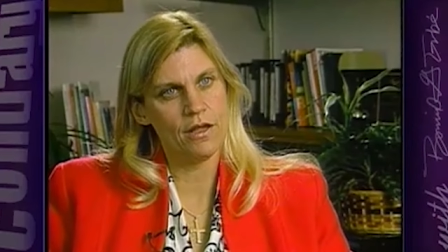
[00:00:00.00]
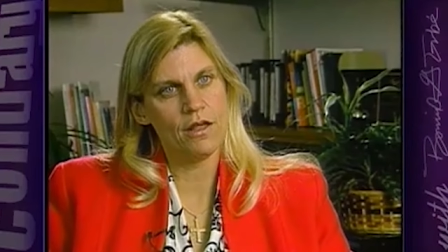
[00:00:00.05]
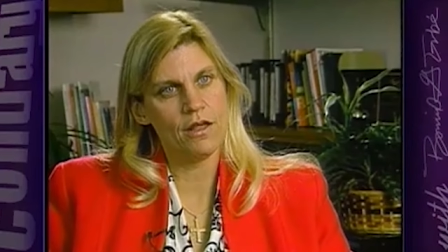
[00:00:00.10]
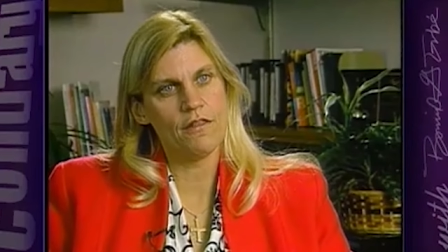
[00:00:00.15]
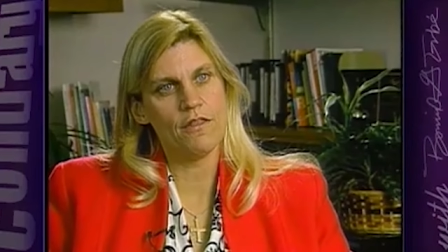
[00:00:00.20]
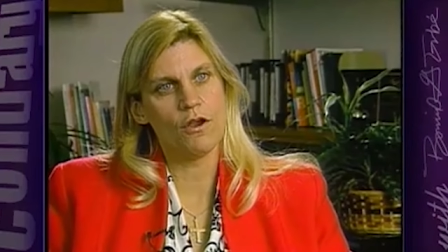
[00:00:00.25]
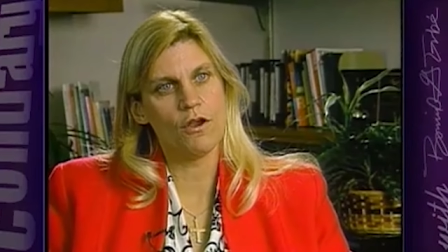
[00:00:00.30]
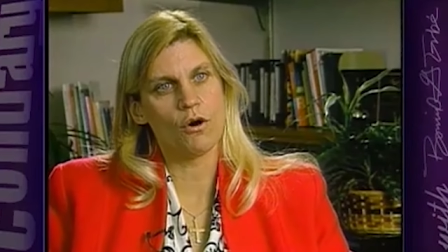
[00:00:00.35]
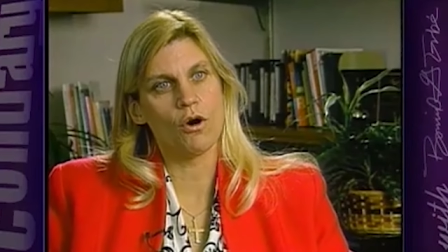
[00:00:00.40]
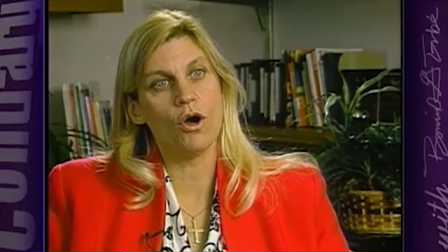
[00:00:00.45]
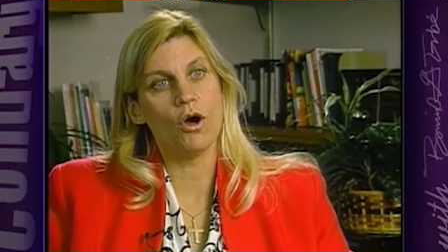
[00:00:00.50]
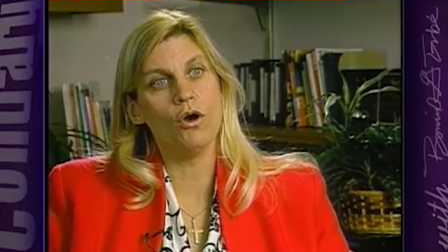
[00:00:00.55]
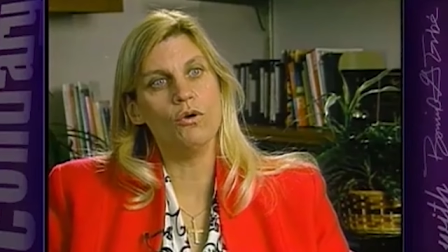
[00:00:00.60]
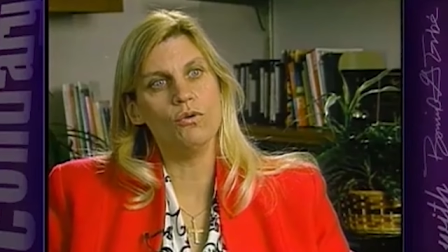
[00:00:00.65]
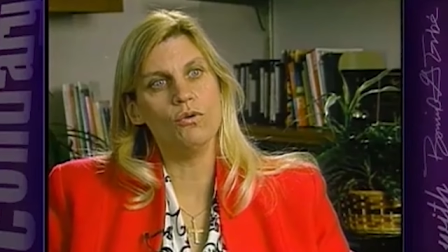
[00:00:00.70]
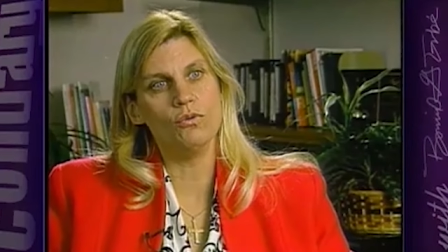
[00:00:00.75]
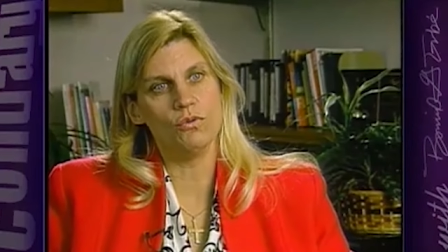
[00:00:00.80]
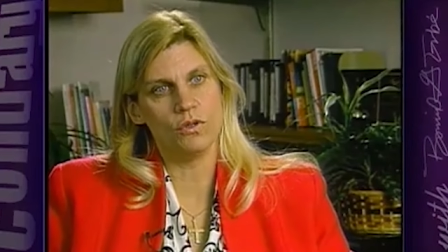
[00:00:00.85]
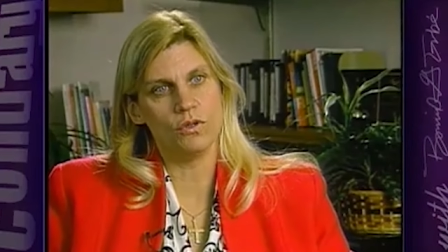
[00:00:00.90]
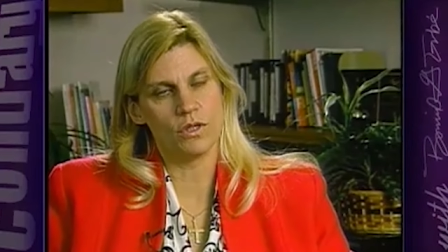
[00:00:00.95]
their
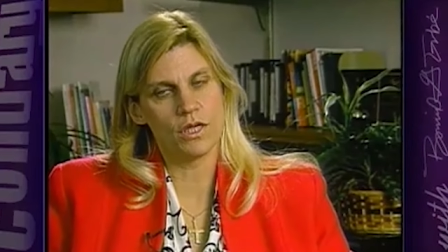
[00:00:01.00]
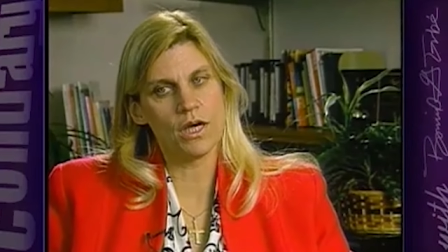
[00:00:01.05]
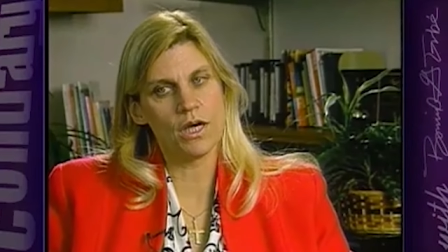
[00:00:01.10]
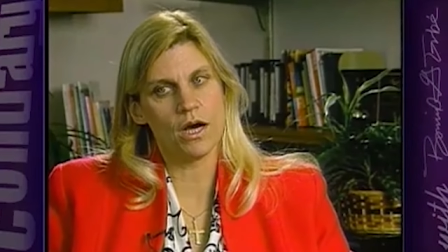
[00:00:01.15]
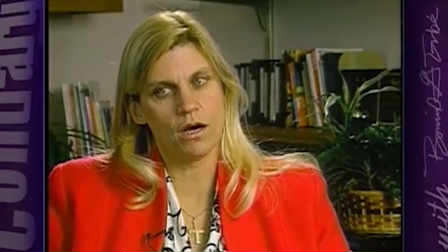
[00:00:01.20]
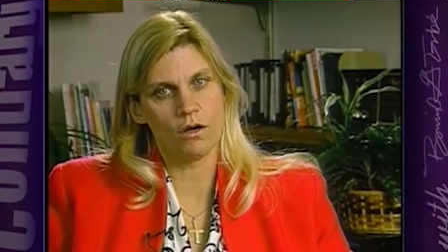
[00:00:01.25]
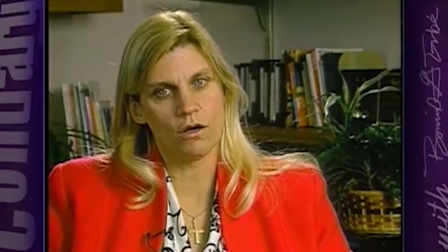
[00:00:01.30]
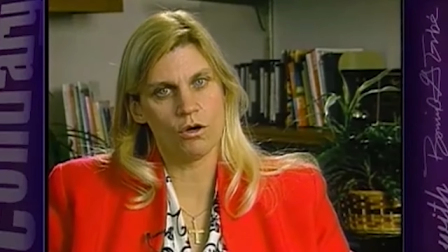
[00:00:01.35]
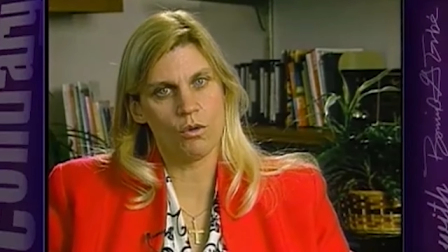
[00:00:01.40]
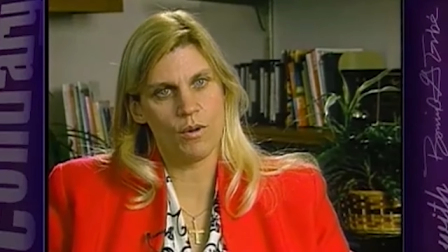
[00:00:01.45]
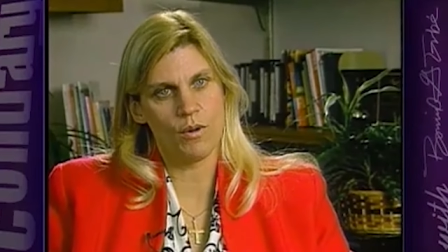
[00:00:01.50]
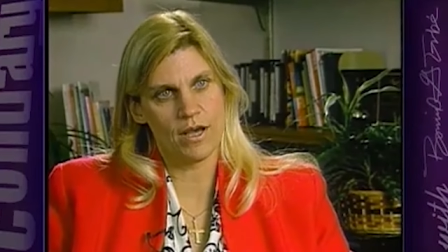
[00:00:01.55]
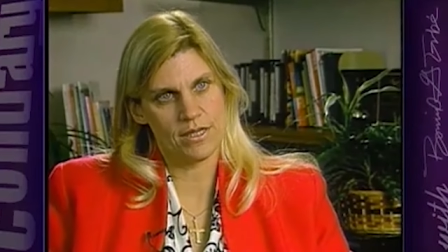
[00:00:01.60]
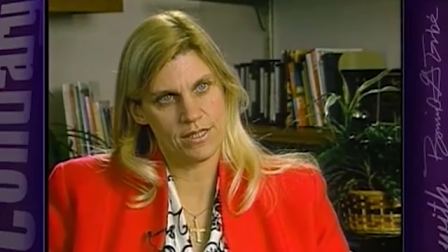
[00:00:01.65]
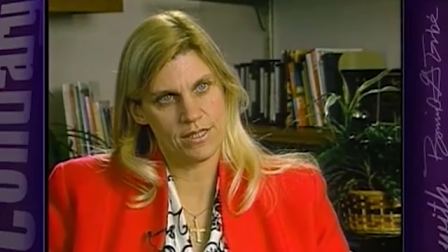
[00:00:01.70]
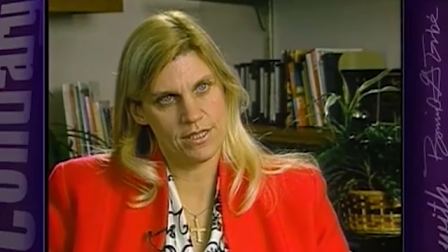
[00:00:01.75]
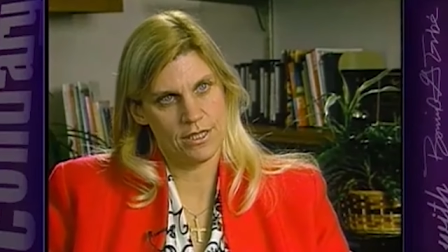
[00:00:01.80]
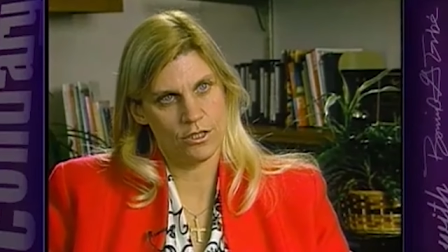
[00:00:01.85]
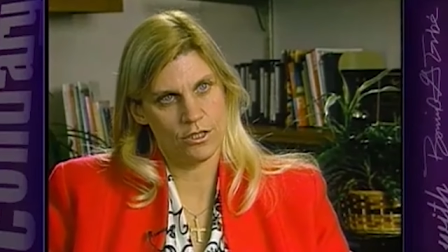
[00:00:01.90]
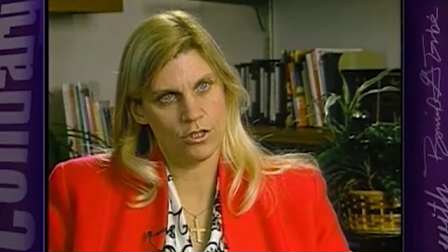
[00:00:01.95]
own
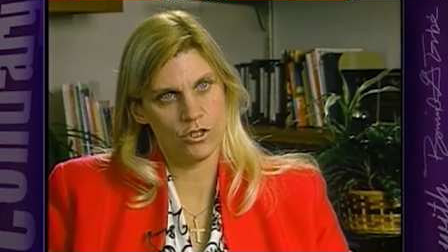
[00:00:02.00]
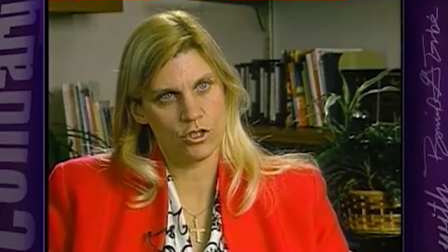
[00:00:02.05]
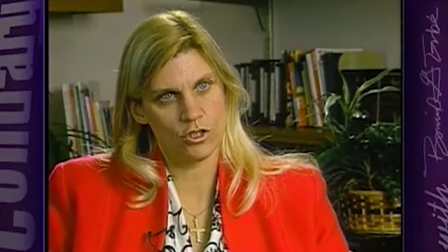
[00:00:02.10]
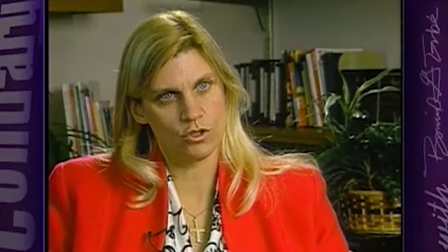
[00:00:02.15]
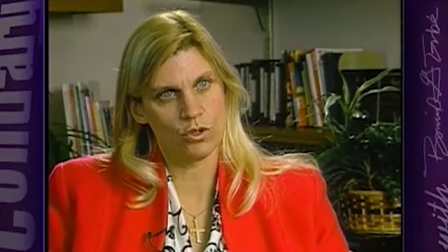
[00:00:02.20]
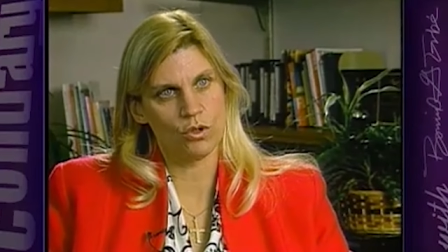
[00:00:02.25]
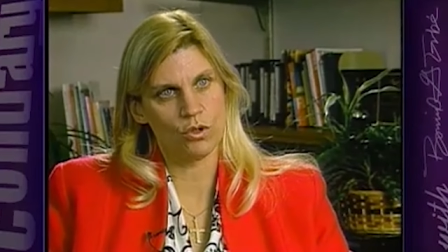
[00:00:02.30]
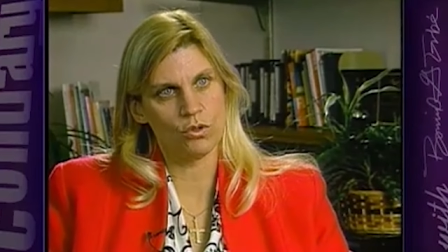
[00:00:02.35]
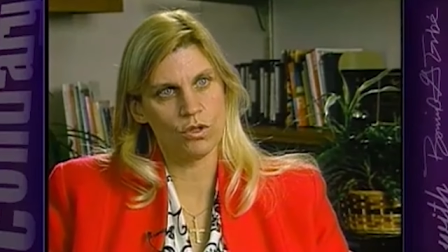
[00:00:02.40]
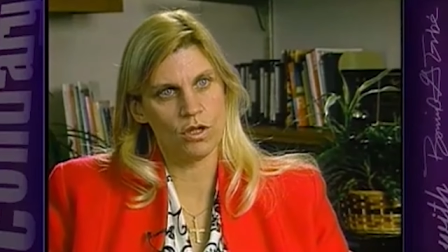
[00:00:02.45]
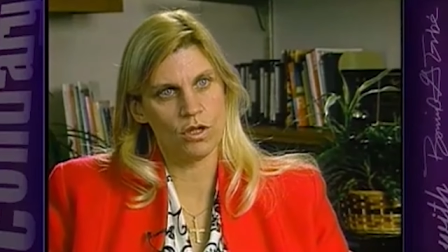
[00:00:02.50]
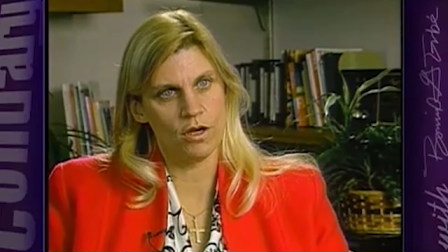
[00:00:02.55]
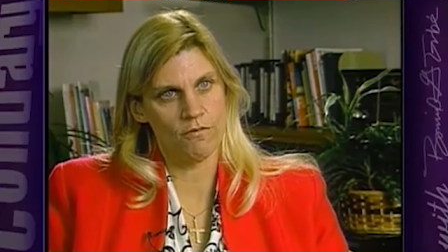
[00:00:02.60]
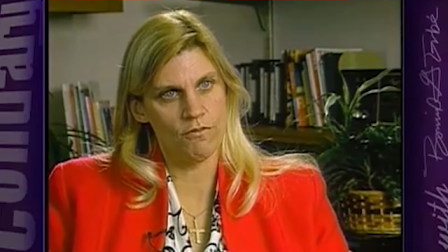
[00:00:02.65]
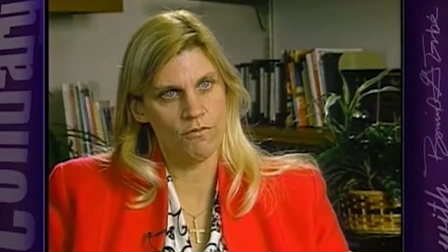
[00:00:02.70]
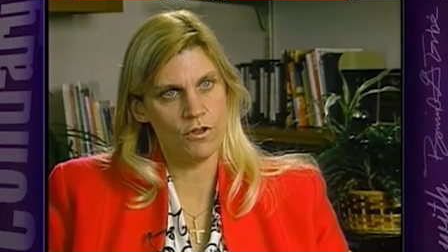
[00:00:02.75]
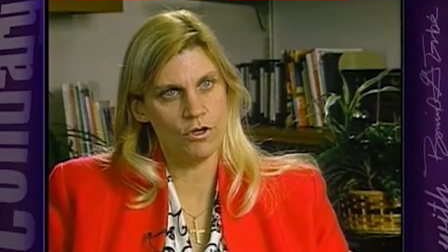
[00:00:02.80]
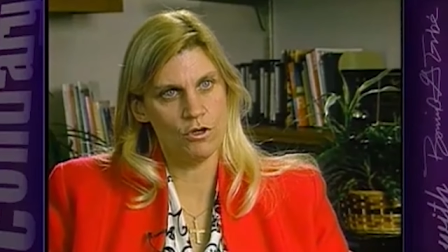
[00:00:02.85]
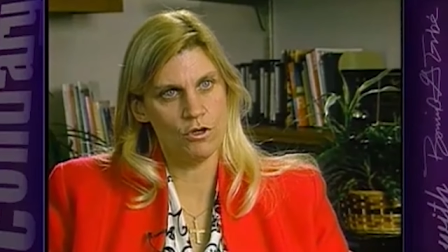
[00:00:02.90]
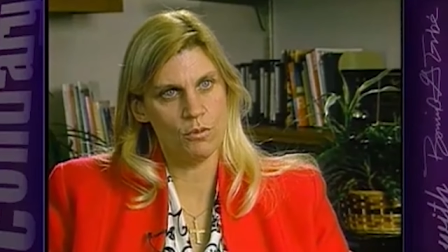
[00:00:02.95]
conquest and control of
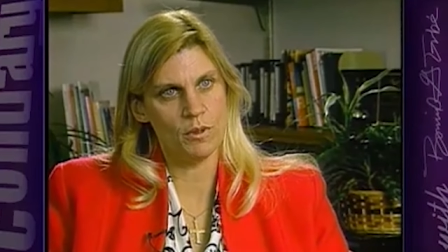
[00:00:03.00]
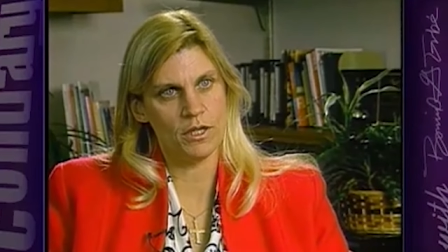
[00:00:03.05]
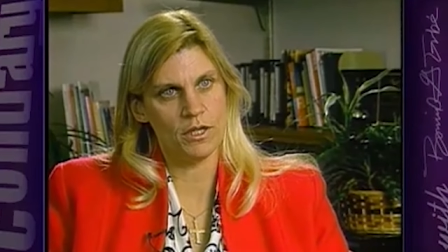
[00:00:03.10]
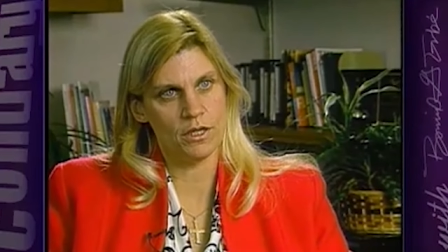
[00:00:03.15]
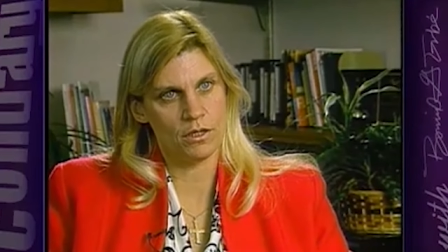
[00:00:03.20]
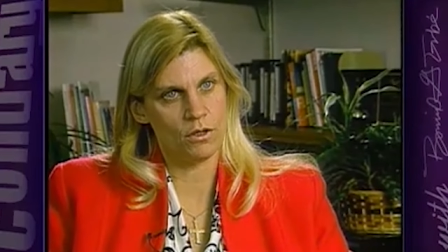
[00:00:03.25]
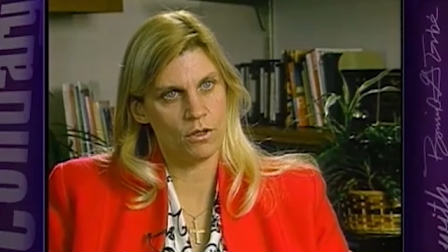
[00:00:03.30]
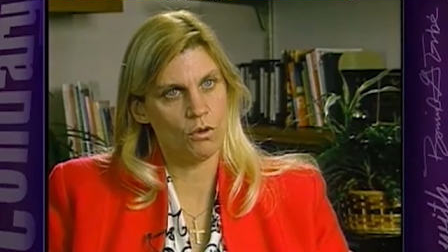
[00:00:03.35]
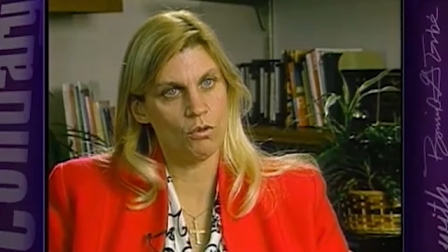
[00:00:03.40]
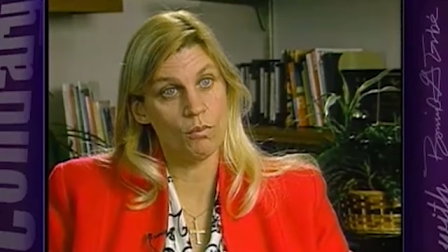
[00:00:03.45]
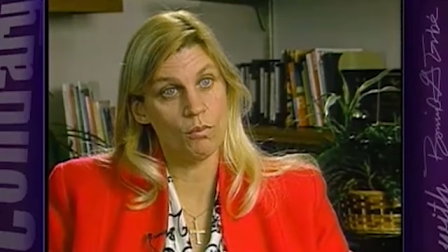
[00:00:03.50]
the Nubian gold